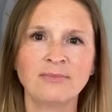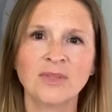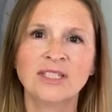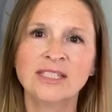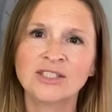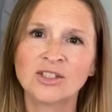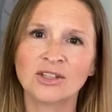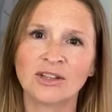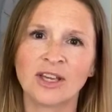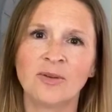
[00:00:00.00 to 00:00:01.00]

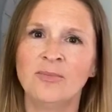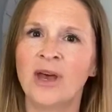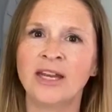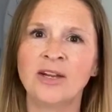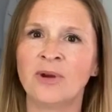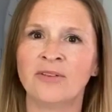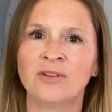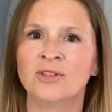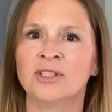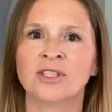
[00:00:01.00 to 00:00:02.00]
Additionally, many
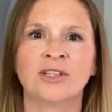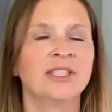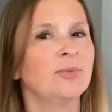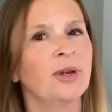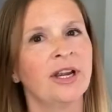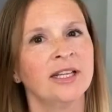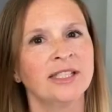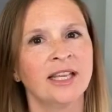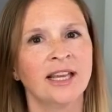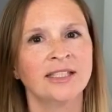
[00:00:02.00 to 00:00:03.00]
refugees are
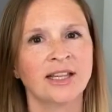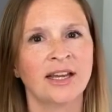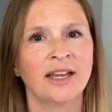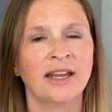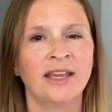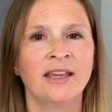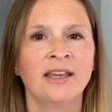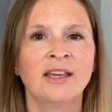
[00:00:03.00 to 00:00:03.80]
experiencing anxiety